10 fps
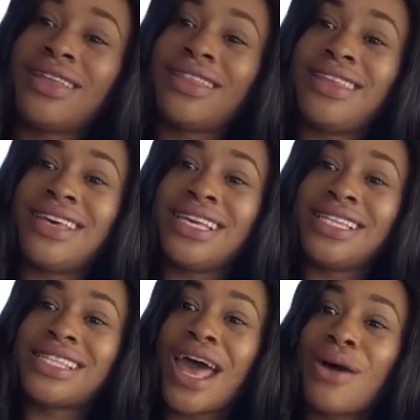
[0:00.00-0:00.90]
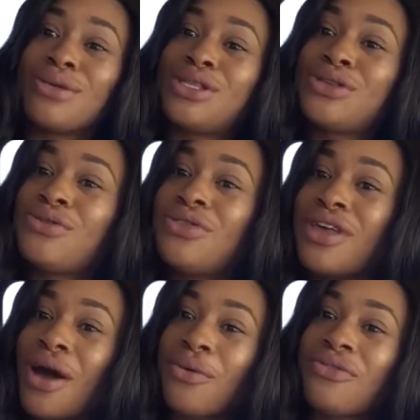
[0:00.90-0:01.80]
this houndstooth
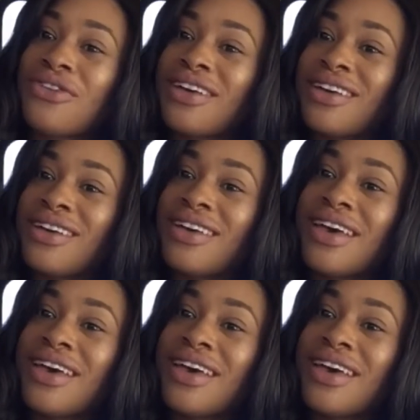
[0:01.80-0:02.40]
outfit